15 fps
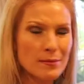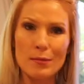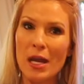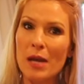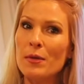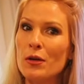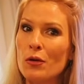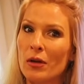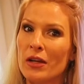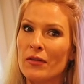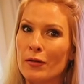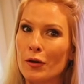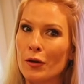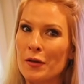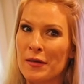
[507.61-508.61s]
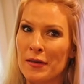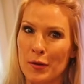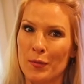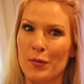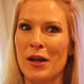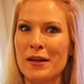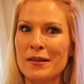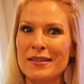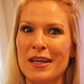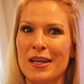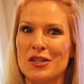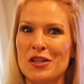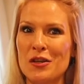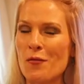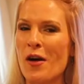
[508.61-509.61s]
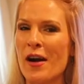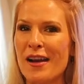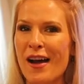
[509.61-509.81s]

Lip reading: Maybe you'll even learn their pronunciation. Why